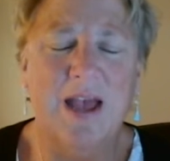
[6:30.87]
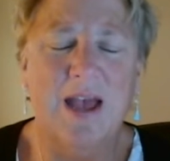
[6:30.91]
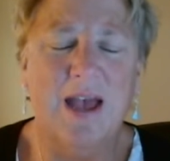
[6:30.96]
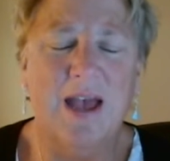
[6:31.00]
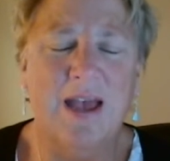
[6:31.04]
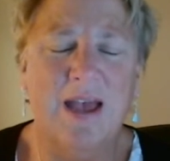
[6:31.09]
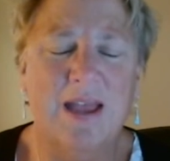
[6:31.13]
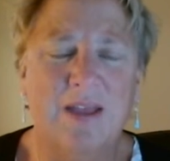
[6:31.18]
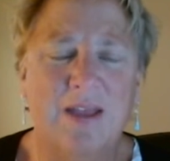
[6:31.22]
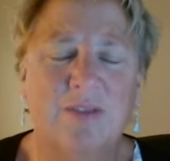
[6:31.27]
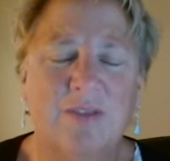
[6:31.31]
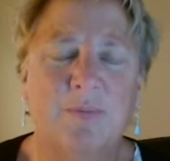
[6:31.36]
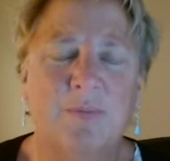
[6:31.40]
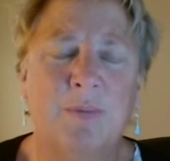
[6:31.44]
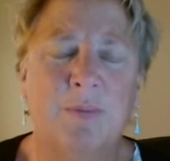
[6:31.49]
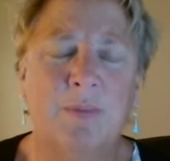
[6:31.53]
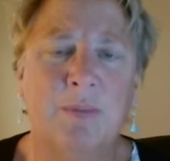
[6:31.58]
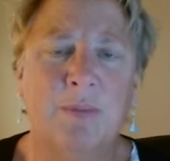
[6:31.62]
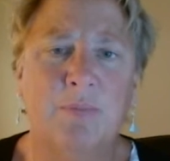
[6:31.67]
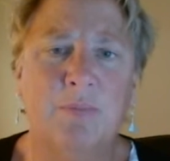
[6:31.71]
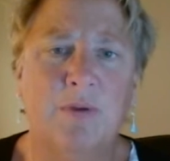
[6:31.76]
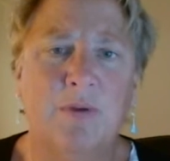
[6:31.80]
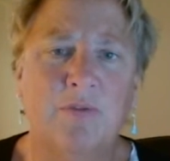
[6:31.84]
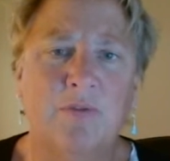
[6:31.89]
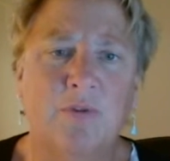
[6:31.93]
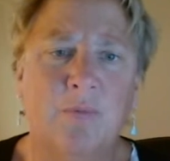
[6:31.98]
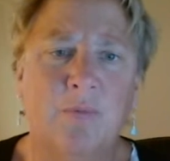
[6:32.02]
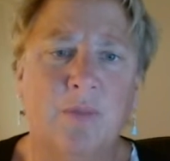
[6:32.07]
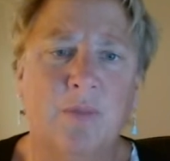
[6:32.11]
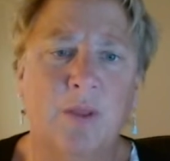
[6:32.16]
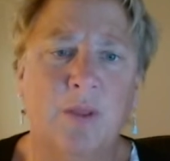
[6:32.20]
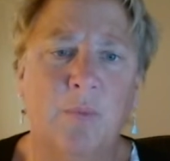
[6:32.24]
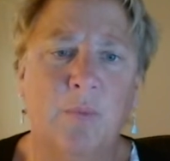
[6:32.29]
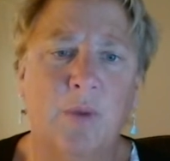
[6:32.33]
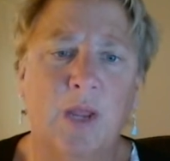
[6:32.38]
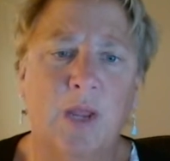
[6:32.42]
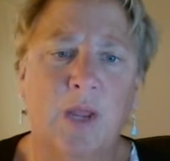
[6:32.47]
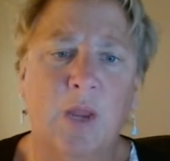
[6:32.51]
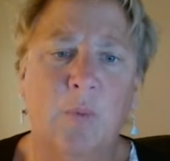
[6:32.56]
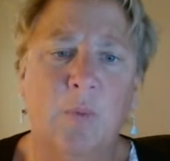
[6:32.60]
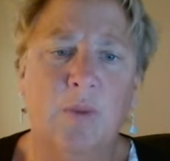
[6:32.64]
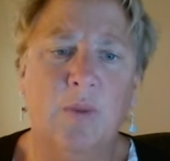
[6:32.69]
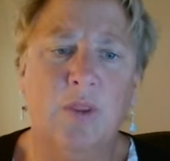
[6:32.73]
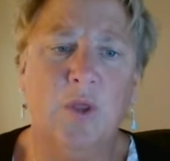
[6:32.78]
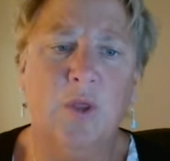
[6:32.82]
it's been my pleasure really
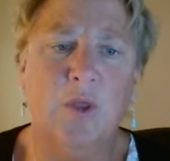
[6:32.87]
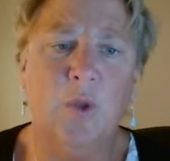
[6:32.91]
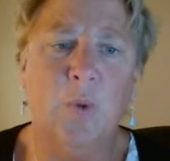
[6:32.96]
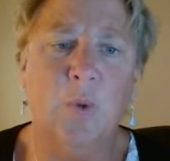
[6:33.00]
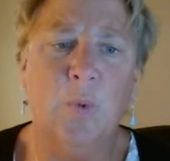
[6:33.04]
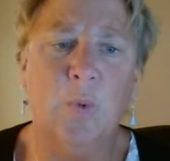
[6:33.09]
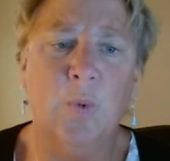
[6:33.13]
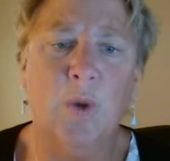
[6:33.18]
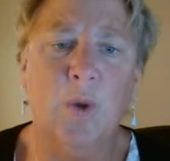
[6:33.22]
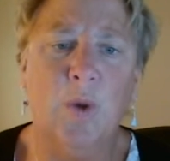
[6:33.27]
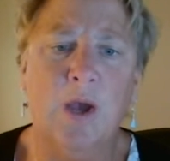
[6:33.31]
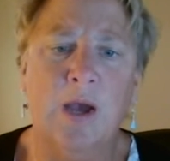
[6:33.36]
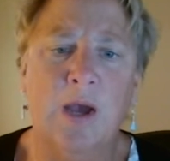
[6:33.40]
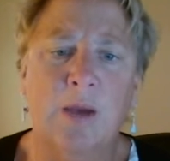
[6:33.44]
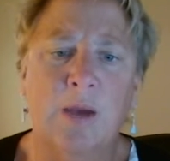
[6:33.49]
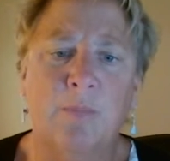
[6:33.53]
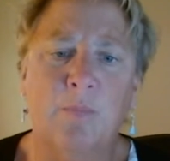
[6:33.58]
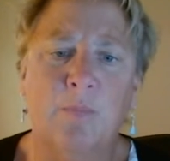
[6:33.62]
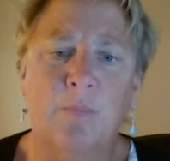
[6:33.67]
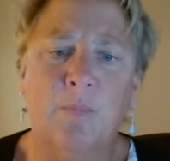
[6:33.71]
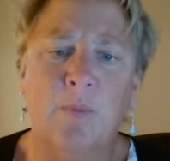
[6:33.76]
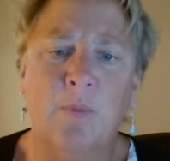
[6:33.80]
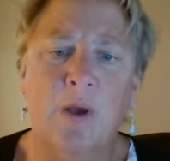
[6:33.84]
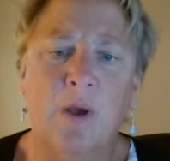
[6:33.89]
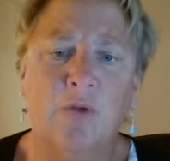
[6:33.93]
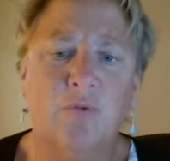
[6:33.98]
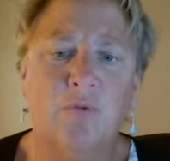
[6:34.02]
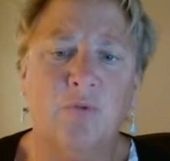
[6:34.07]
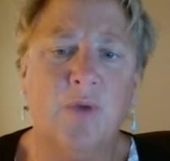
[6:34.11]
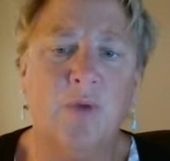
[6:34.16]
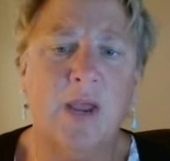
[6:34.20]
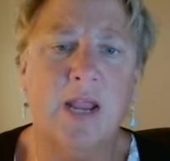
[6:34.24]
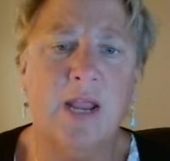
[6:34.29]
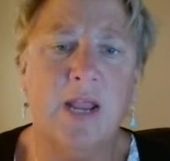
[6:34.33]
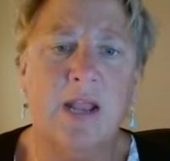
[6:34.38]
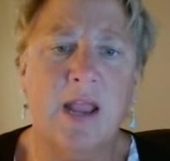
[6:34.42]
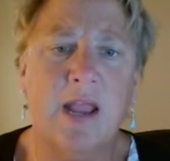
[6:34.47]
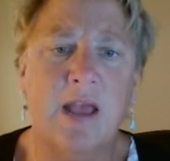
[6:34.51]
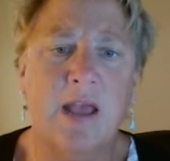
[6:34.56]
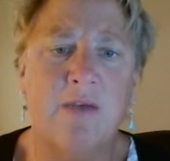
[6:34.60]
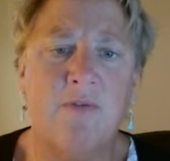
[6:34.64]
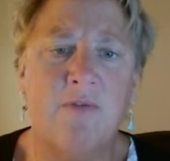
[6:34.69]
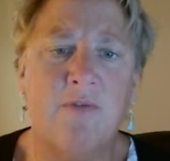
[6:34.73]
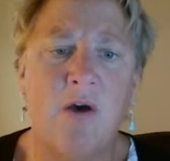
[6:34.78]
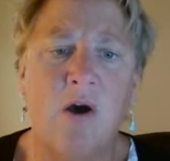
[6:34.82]
working with you. I'll try and
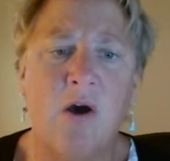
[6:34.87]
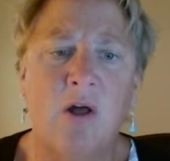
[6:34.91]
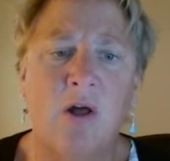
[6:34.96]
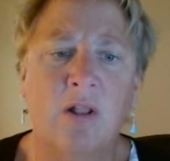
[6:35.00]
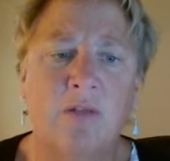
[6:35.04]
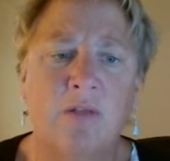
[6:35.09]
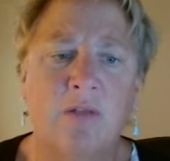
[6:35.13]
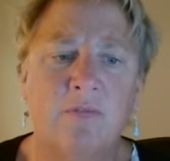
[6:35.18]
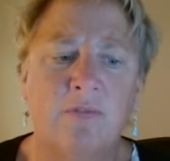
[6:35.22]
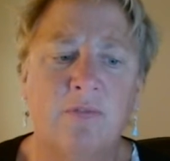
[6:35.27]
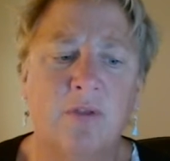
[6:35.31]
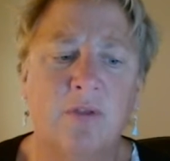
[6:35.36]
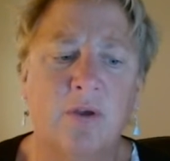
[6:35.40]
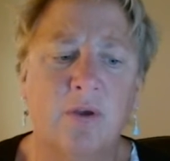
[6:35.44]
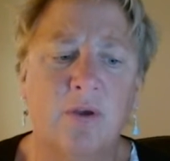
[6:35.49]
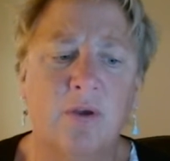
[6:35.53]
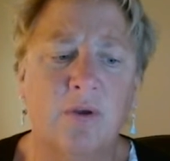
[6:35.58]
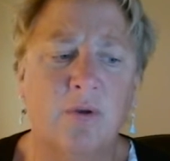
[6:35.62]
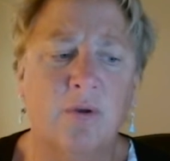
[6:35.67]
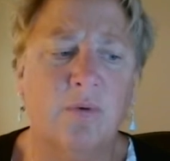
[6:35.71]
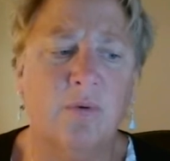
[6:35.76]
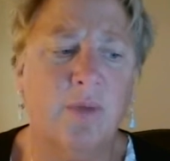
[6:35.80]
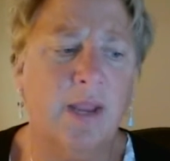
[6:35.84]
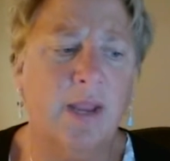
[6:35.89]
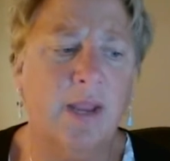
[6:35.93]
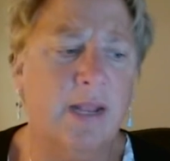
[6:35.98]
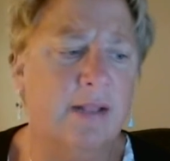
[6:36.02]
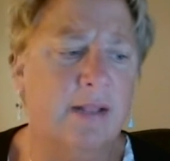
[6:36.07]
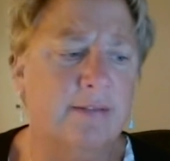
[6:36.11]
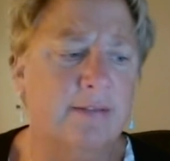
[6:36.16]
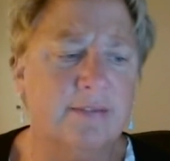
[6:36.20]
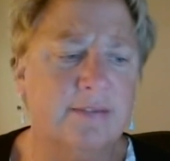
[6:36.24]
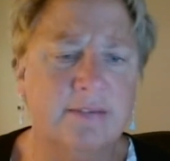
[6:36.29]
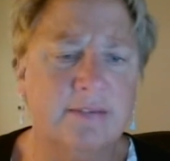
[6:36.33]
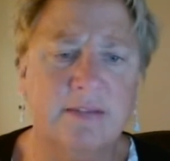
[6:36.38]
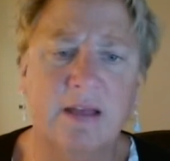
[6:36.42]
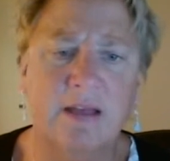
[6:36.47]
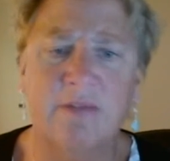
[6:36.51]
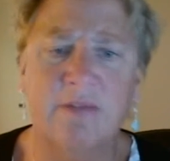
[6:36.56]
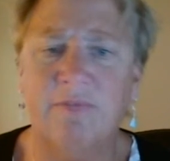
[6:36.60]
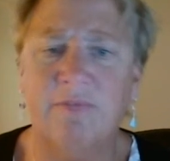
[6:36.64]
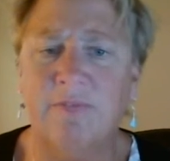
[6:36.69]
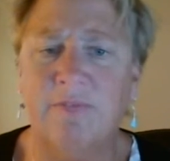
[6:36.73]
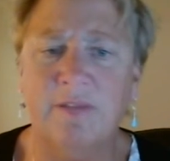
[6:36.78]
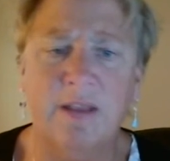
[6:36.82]
have all of the grading
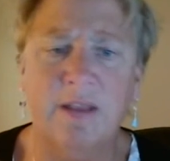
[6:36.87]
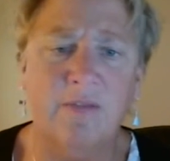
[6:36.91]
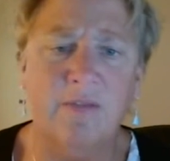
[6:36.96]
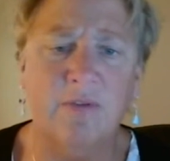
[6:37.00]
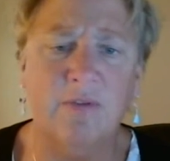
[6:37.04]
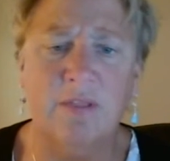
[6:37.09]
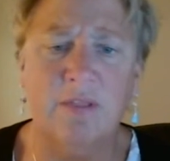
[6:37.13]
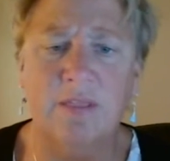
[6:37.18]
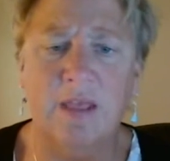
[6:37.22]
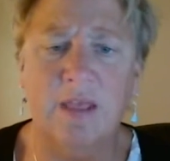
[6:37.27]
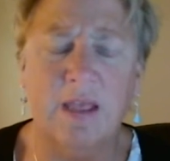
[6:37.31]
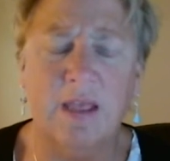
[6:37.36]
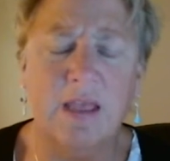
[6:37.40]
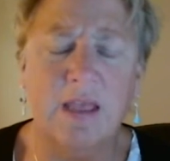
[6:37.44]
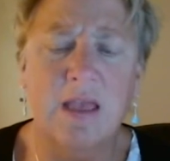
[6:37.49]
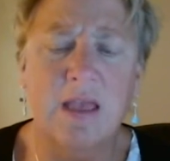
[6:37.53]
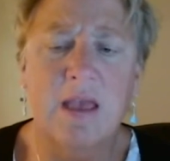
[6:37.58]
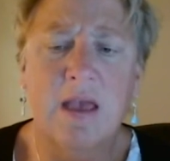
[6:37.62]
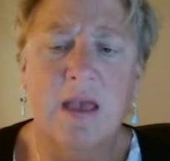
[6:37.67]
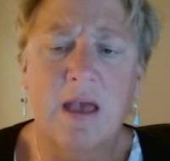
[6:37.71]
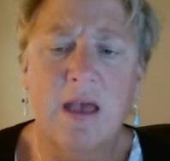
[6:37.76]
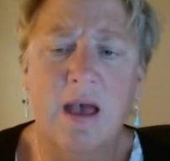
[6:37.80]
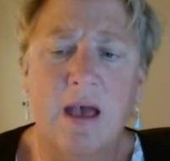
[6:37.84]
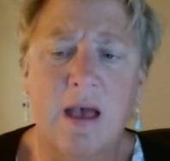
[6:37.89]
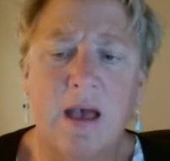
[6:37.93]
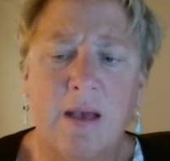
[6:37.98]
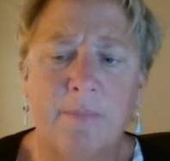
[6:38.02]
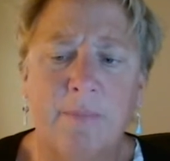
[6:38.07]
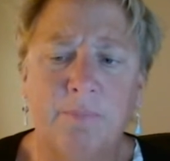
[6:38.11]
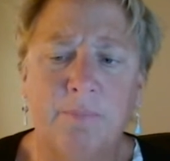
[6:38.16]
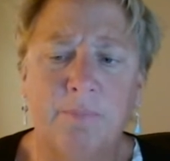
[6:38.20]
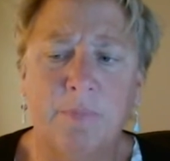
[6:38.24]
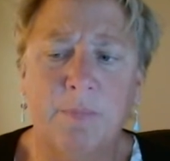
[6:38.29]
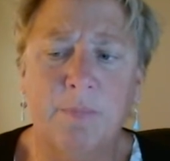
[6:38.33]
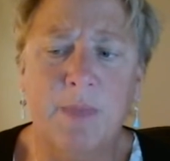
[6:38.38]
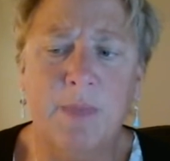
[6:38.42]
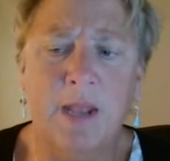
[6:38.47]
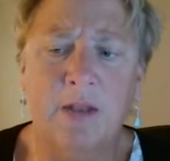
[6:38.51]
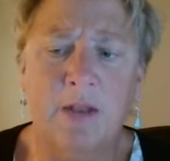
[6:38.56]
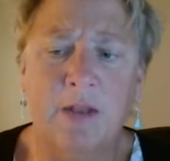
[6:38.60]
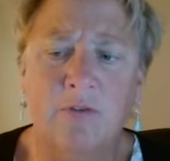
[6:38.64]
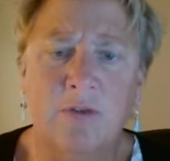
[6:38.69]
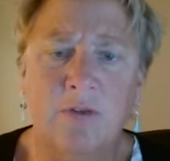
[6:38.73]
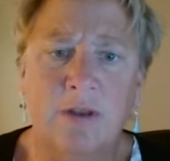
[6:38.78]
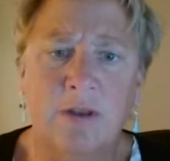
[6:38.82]
stuff and everything
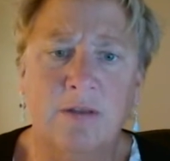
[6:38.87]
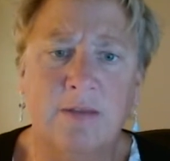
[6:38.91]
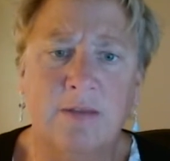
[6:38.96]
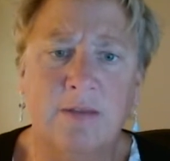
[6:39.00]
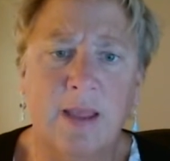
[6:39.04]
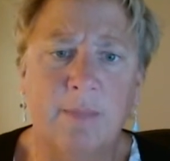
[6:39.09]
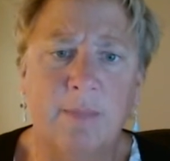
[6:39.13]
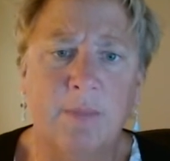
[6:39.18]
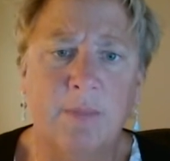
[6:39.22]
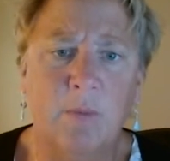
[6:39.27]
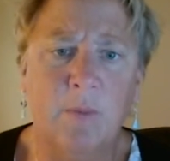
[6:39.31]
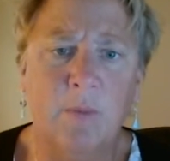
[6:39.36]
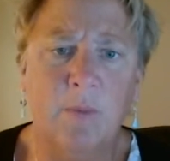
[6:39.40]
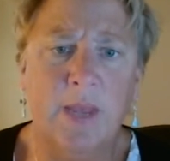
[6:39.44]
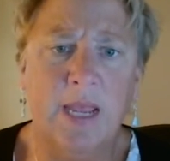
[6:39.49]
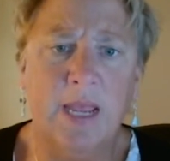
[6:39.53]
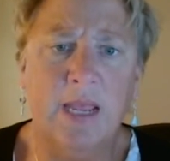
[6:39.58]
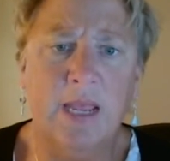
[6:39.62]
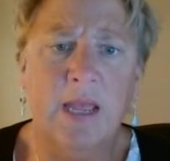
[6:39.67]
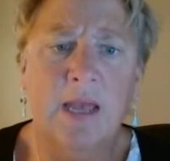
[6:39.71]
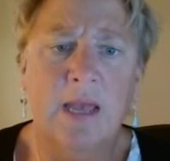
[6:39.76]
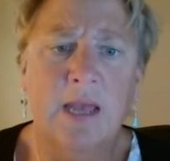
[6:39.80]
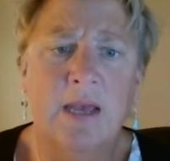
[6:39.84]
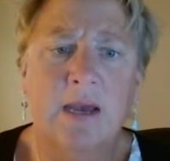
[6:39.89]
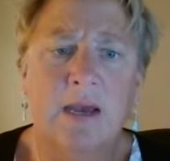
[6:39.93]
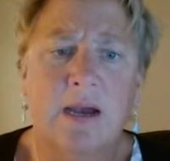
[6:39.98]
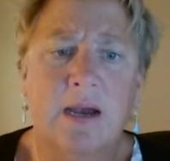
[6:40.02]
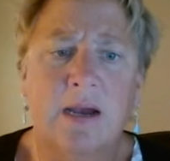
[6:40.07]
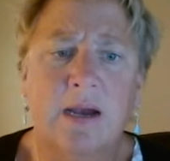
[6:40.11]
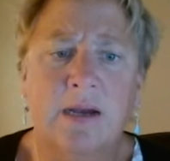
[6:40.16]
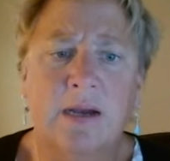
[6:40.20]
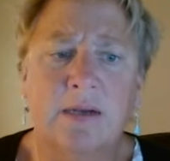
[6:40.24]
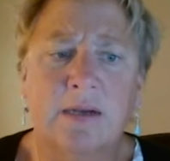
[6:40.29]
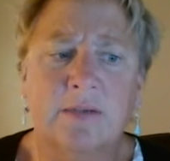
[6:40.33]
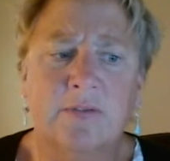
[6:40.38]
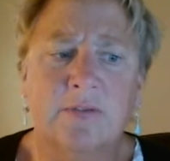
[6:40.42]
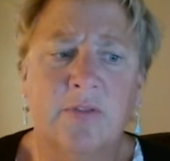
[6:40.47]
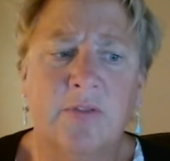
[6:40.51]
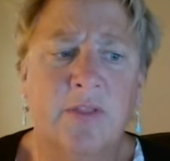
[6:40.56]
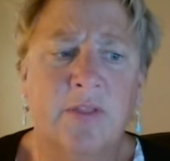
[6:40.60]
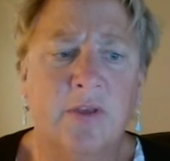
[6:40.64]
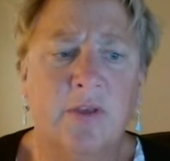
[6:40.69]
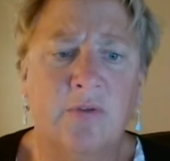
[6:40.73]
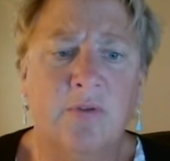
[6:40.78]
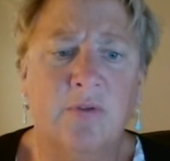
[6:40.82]
managed in a timely way, so
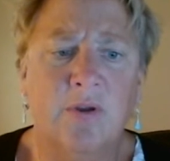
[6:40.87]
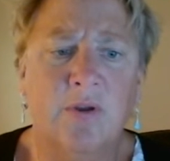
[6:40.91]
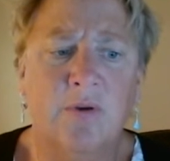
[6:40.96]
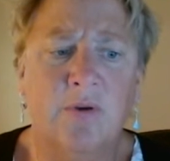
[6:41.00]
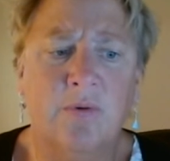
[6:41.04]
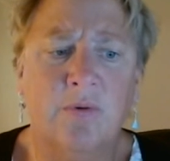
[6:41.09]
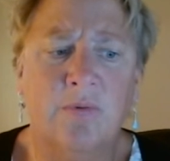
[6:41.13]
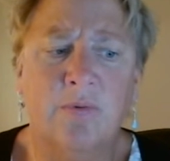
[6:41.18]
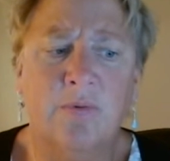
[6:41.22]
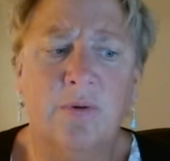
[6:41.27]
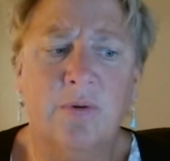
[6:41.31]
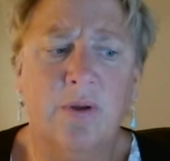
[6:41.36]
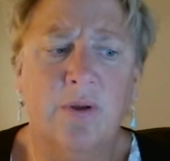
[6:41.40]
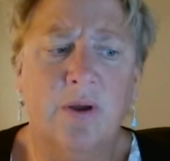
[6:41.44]
that you know